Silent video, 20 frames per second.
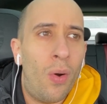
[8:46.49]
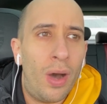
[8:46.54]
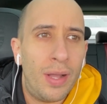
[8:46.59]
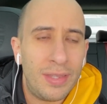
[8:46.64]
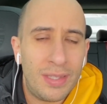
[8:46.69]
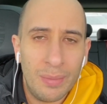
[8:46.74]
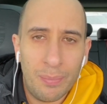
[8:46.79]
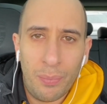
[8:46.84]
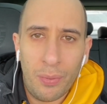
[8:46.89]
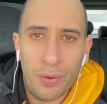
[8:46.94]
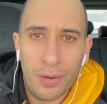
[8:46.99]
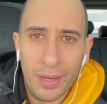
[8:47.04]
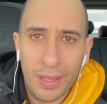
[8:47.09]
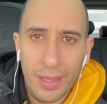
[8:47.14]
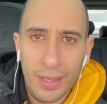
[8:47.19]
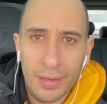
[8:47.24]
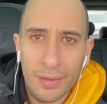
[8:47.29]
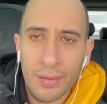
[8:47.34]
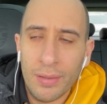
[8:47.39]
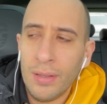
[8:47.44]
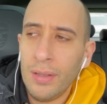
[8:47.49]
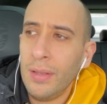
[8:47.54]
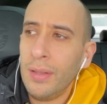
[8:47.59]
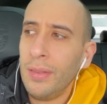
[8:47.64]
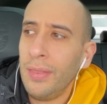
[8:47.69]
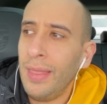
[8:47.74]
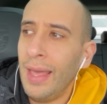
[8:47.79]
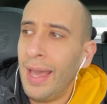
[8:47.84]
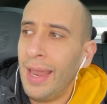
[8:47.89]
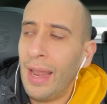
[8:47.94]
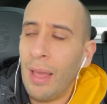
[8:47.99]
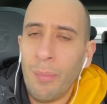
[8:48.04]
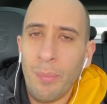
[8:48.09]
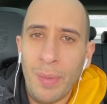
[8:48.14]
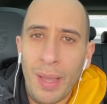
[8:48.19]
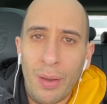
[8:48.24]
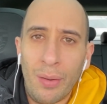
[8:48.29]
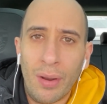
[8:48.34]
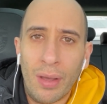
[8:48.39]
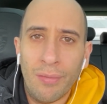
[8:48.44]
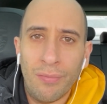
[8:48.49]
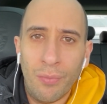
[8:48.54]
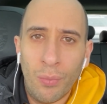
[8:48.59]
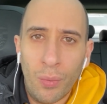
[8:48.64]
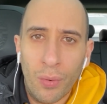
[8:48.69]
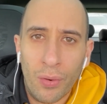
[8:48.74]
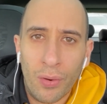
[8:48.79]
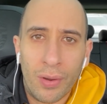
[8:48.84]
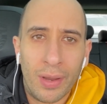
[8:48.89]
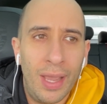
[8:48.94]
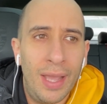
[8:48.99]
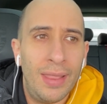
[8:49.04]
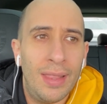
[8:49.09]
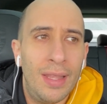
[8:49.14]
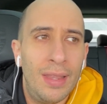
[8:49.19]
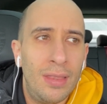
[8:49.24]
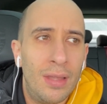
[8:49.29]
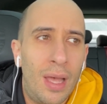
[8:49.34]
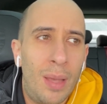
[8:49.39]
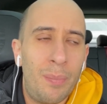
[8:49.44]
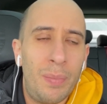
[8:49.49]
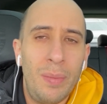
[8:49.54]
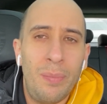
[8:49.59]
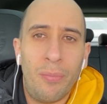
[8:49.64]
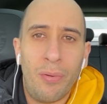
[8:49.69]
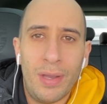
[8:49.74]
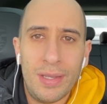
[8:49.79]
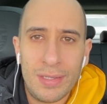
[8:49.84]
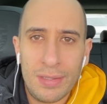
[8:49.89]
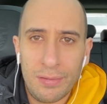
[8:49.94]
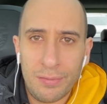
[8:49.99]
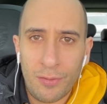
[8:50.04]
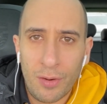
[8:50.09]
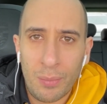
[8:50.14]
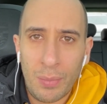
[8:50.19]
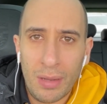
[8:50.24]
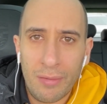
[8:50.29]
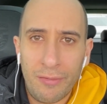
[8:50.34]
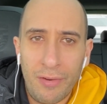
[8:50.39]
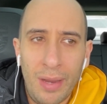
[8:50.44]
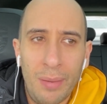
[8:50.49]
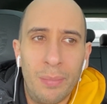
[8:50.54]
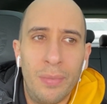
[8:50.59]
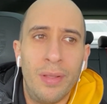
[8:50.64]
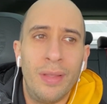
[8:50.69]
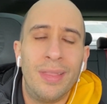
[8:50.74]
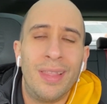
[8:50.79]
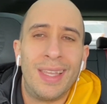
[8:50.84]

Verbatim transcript: want to put in that amount of work and then not be present for my family.